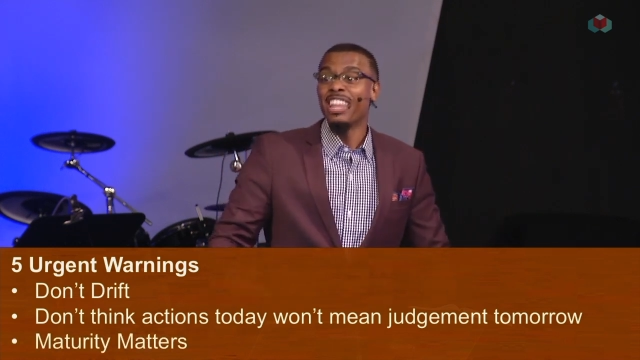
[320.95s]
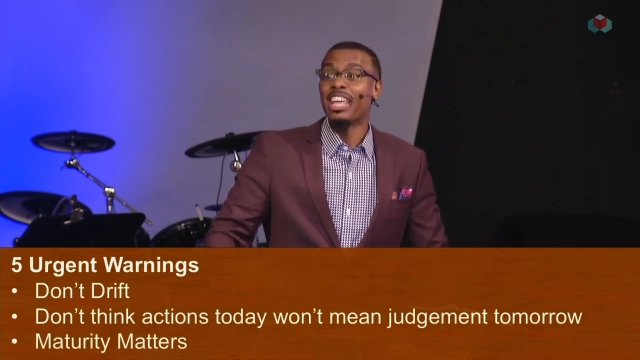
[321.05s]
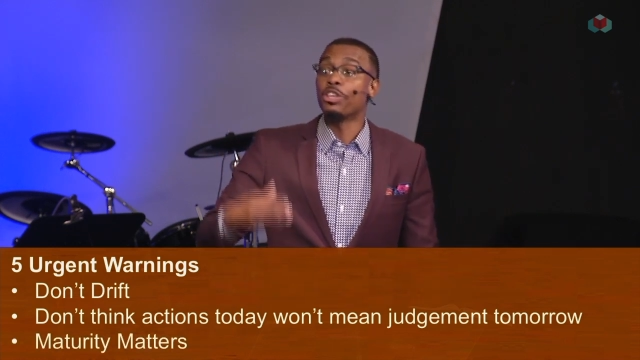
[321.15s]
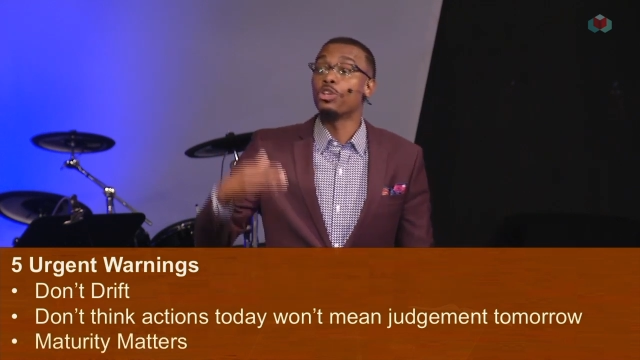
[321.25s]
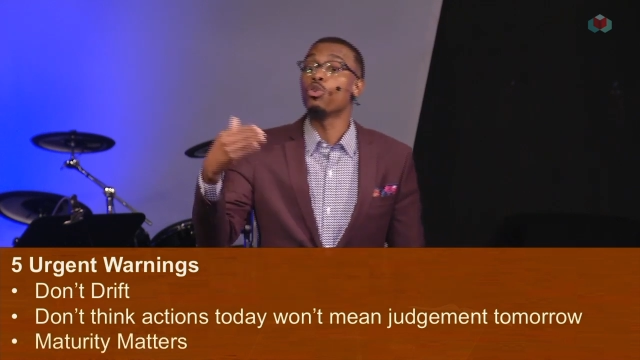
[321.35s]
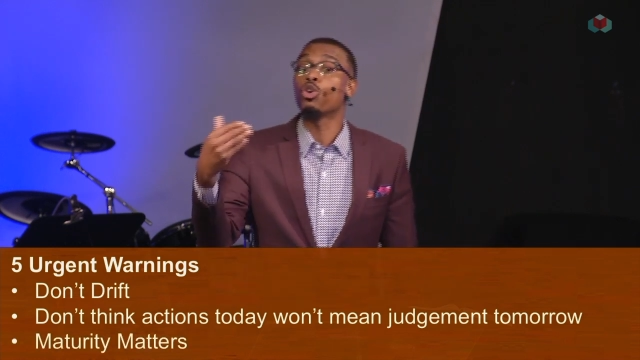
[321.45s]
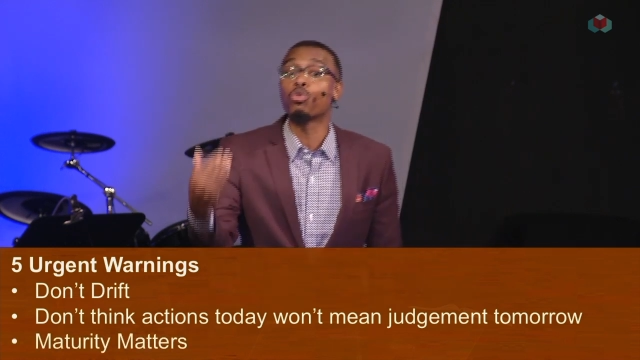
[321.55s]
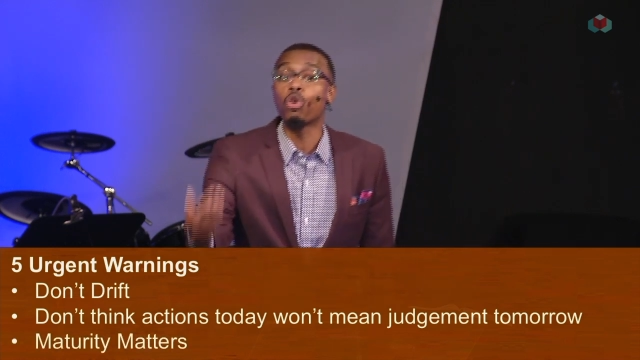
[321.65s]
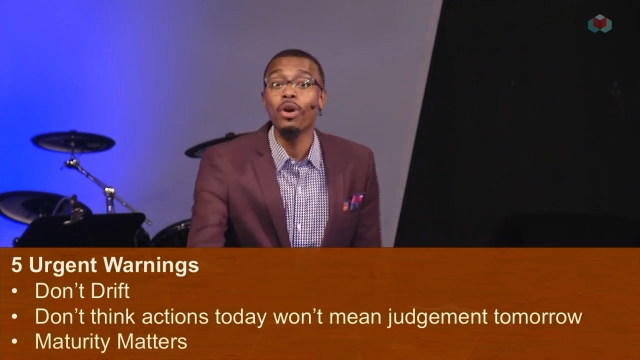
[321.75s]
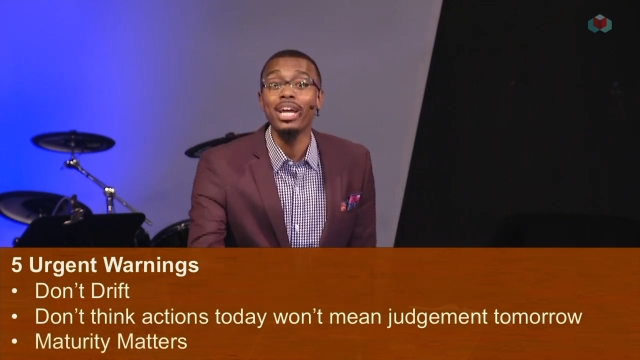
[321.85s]
that you
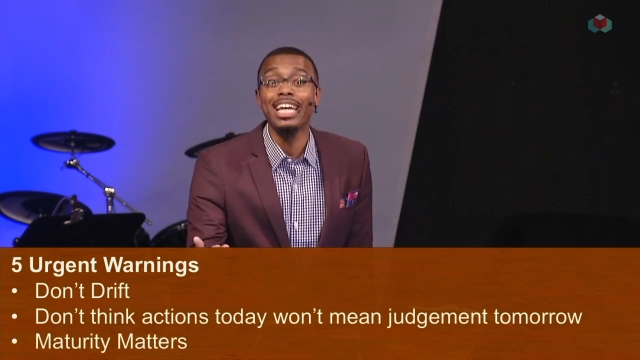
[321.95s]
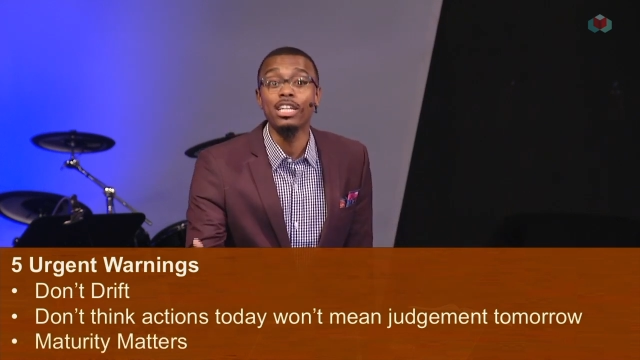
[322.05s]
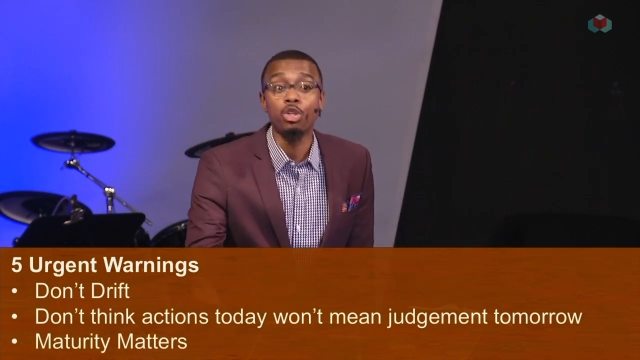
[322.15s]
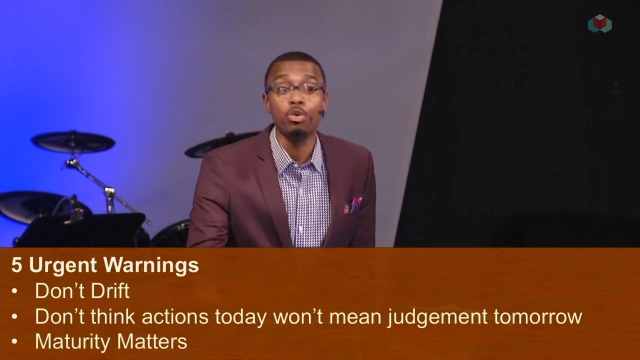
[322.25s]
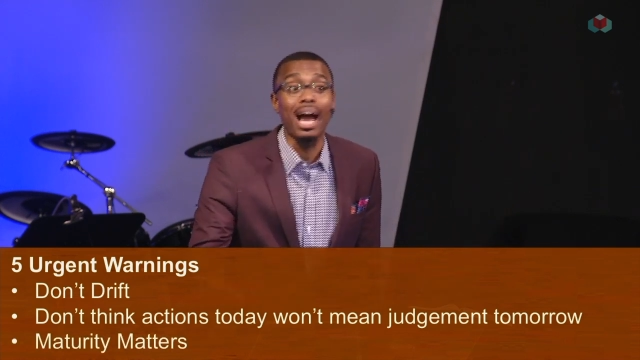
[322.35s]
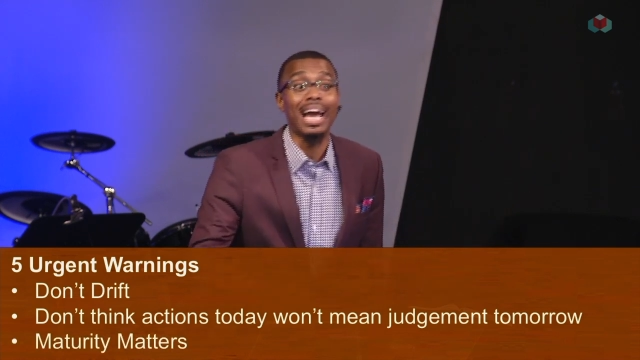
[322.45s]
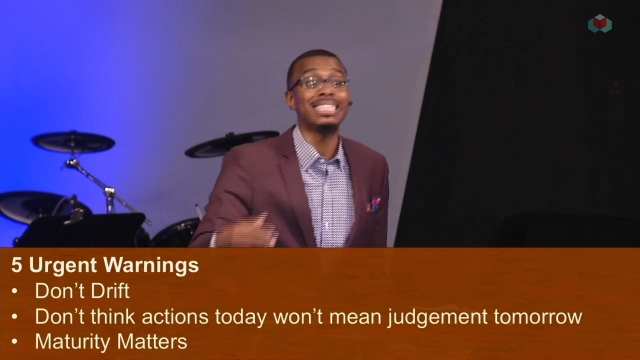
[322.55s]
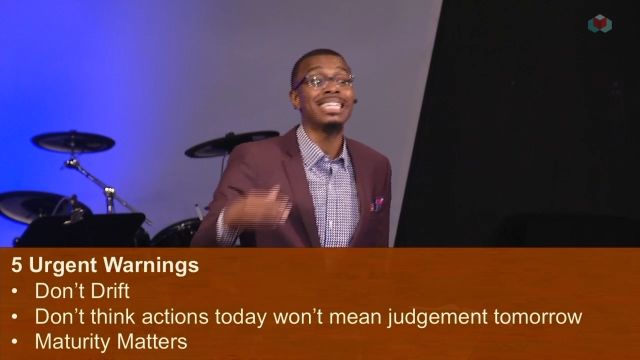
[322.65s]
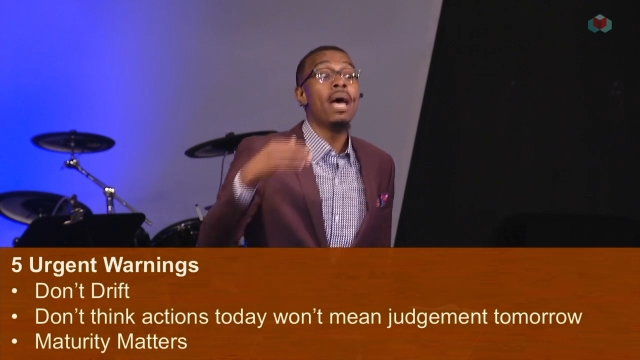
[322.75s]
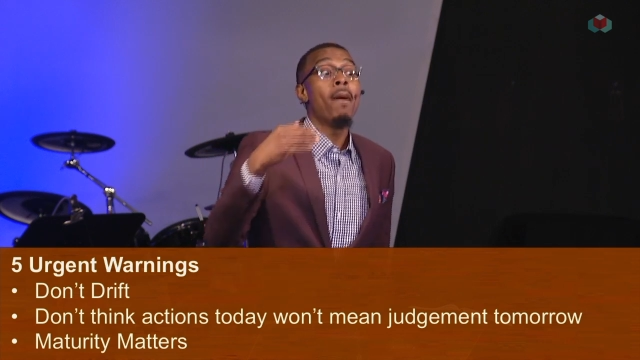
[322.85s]
growing in
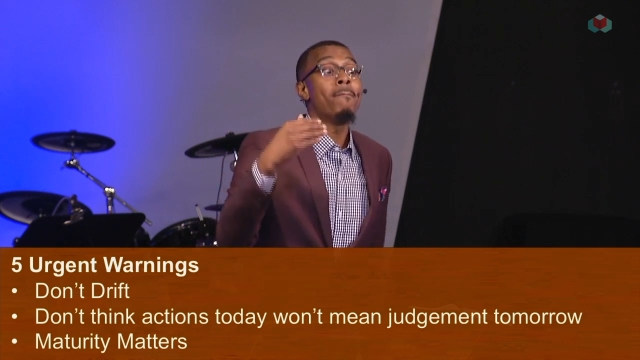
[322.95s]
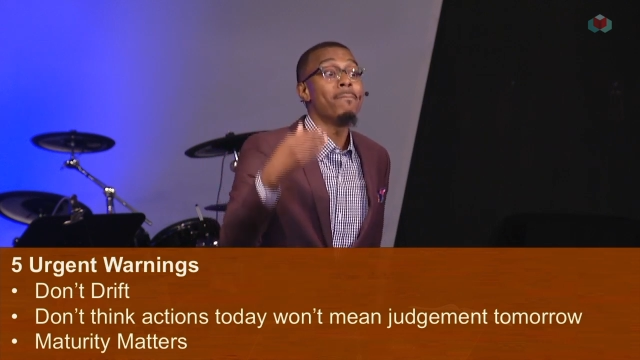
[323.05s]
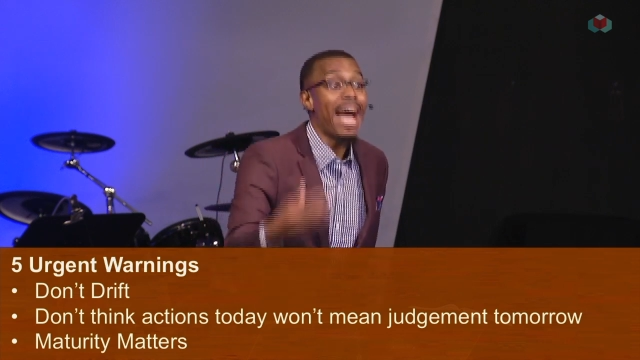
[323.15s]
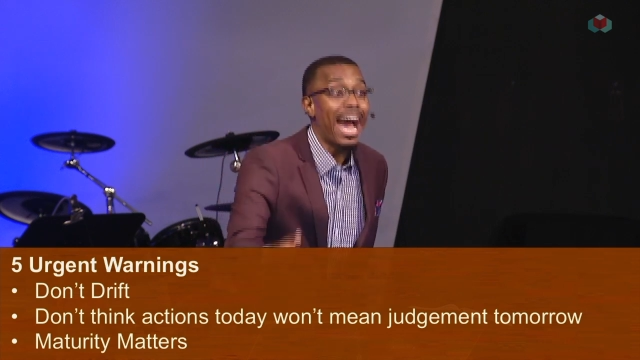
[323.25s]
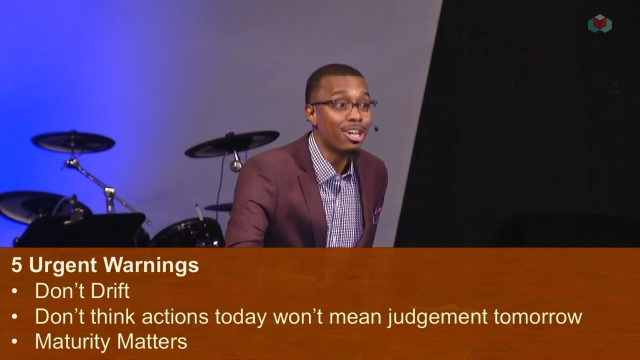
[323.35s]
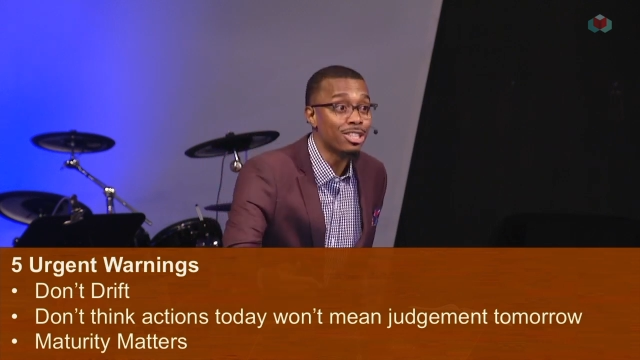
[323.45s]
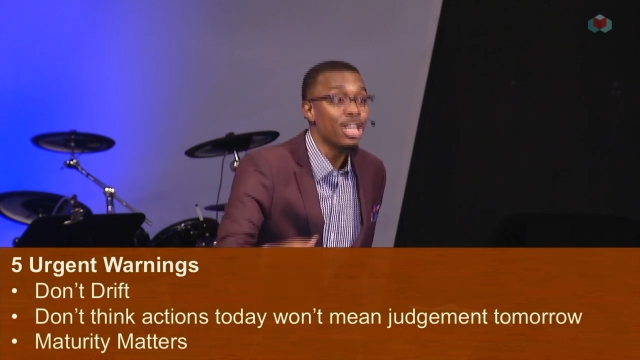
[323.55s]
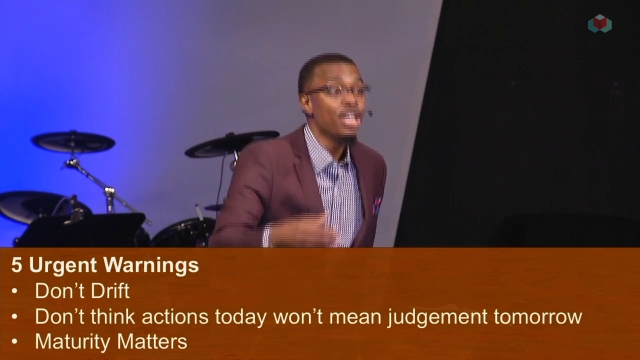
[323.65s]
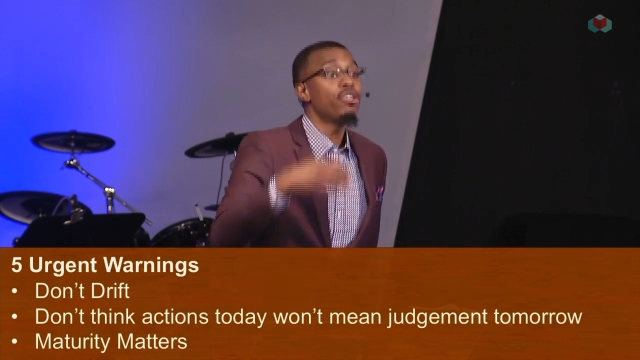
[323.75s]
Christ matters.